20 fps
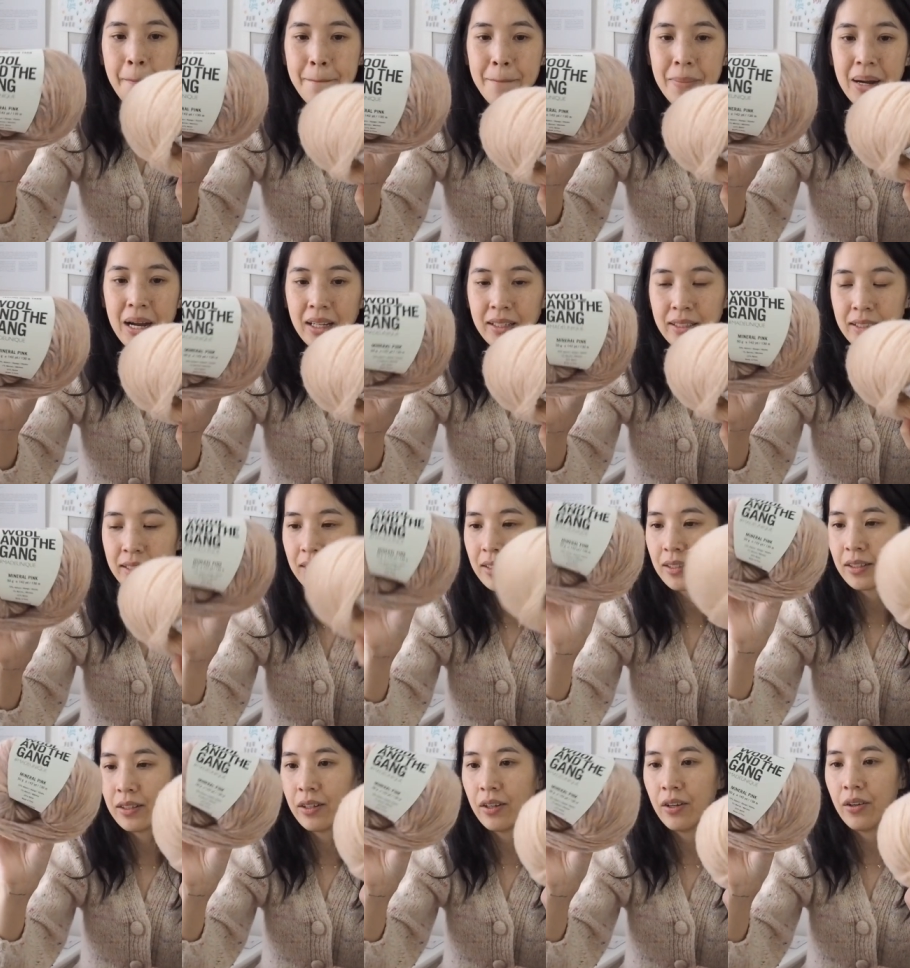but
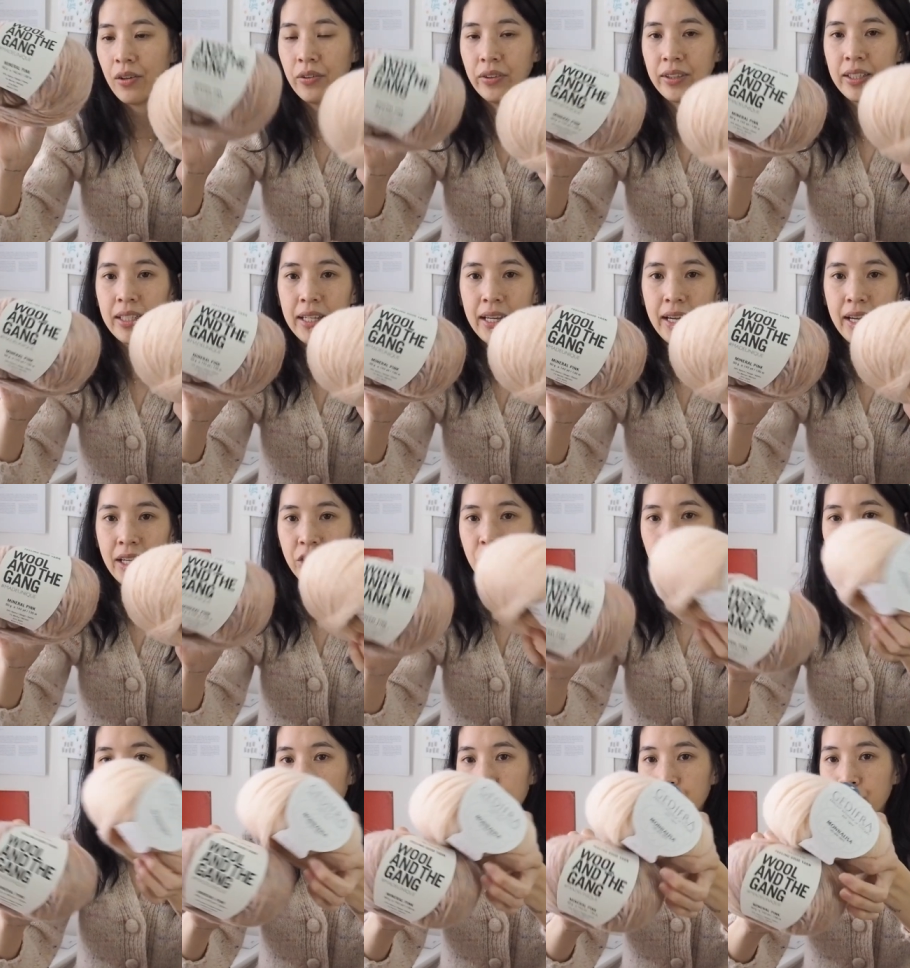on the
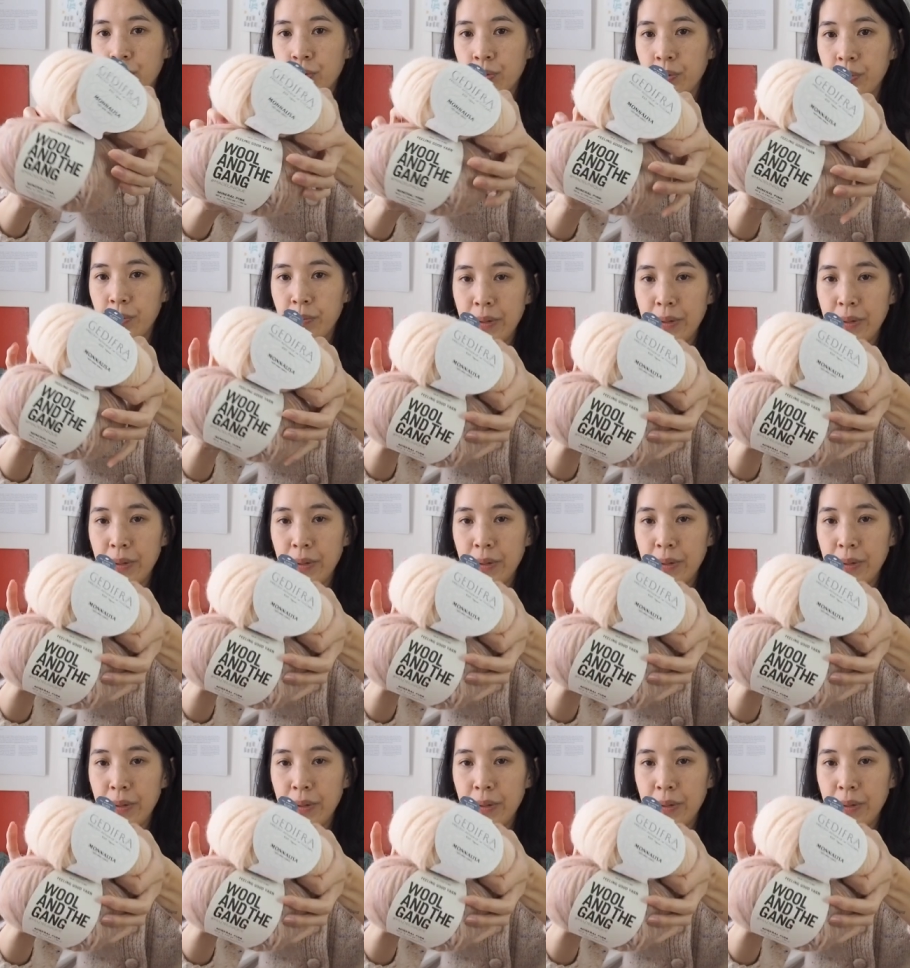actual